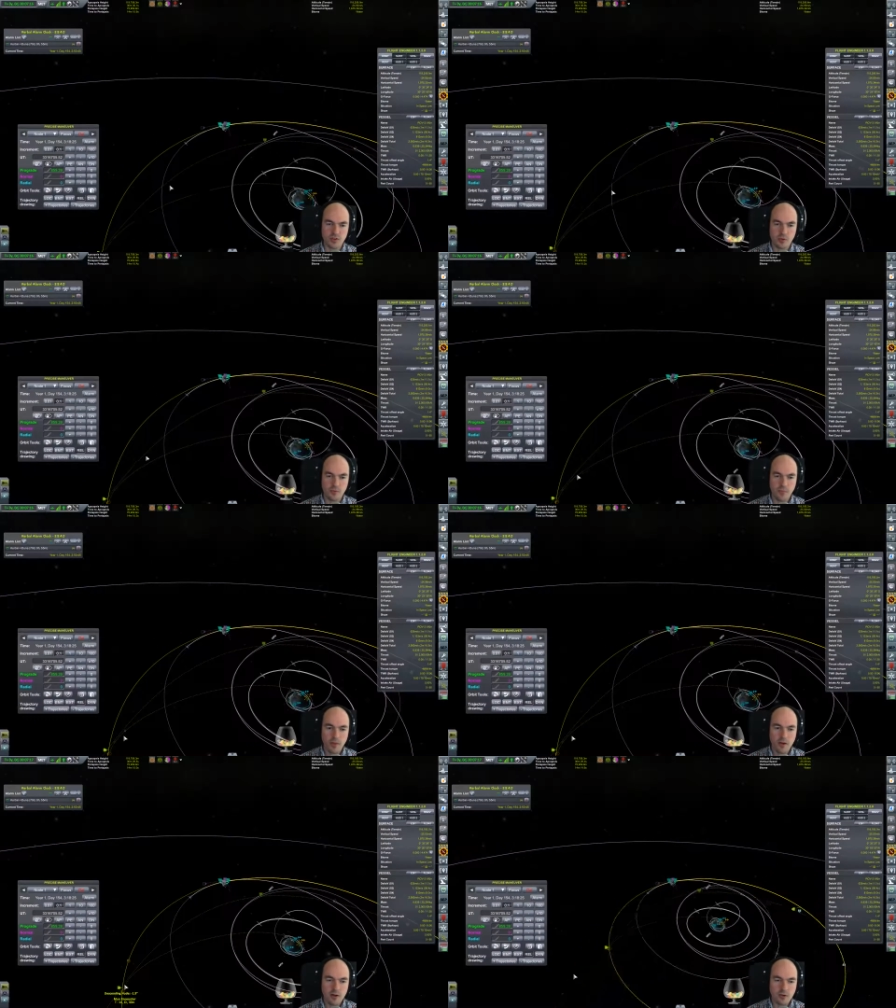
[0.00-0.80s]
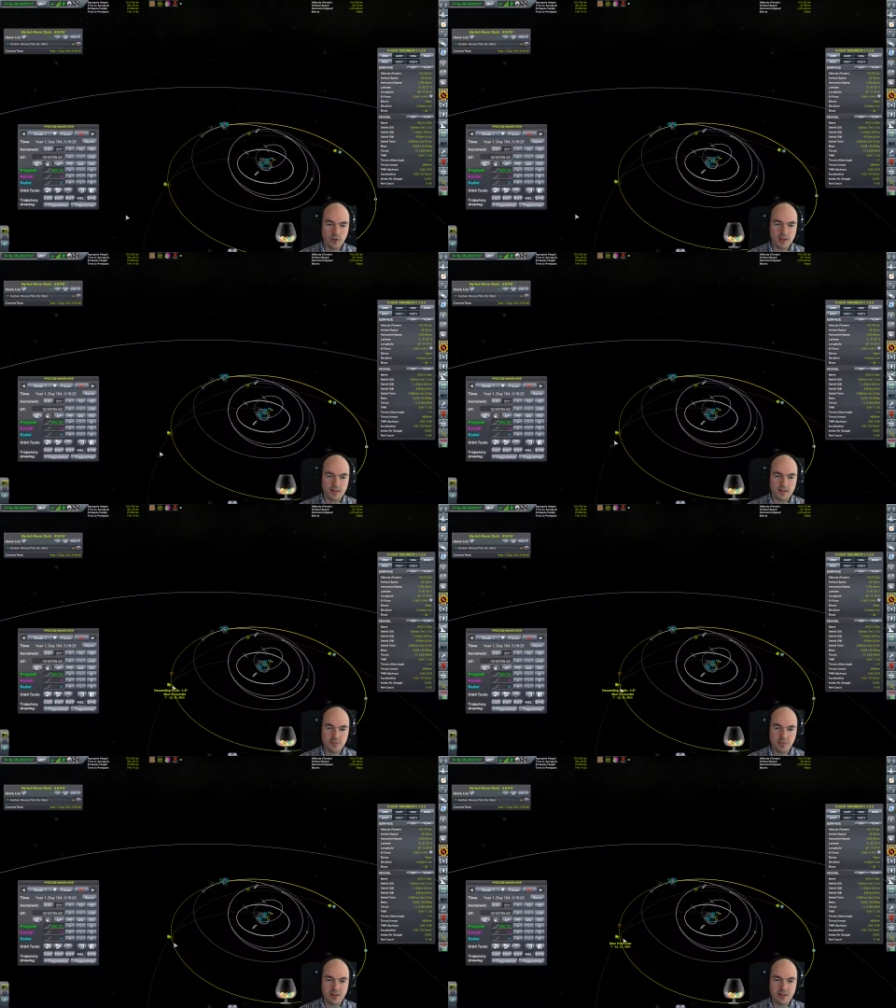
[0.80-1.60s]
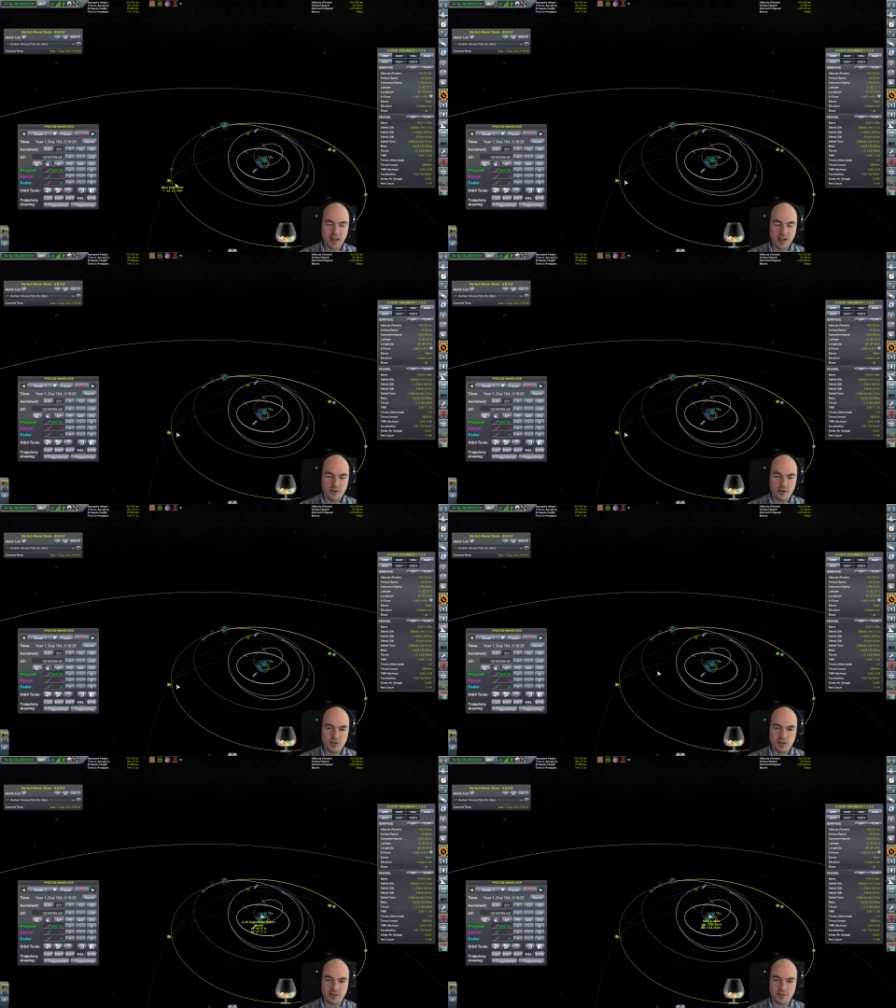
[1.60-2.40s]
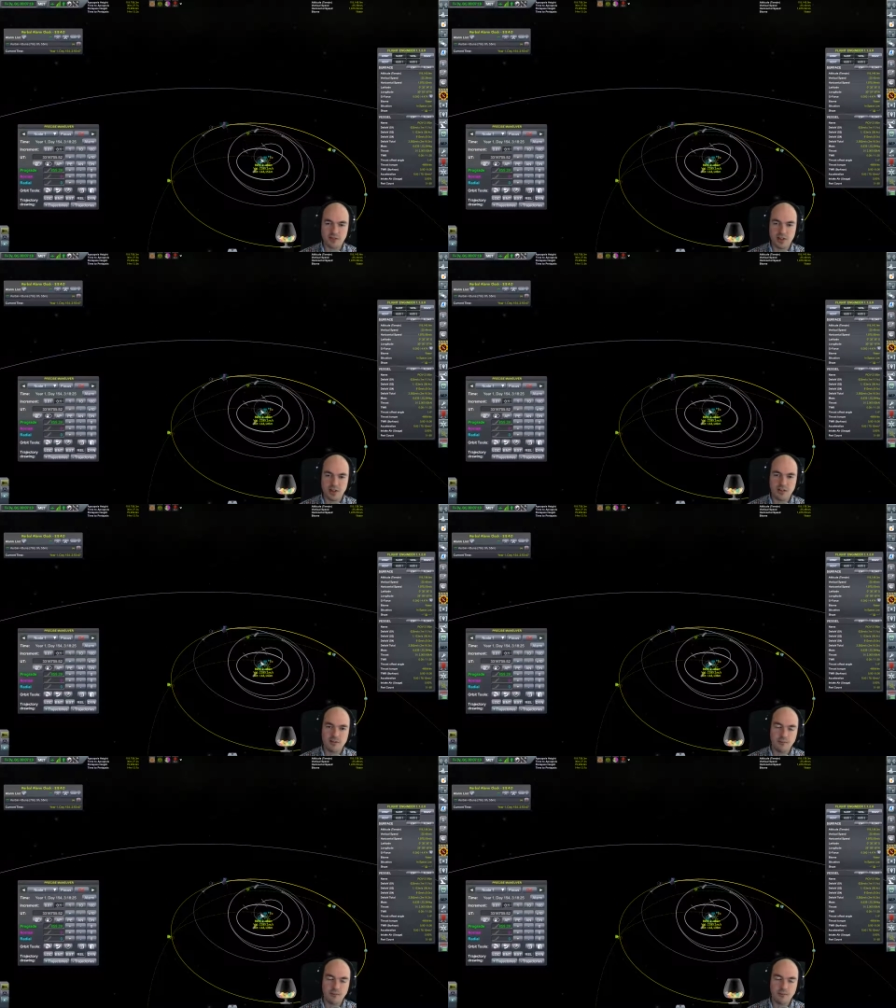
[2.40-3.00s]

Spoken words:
So rather than spend the extra delta V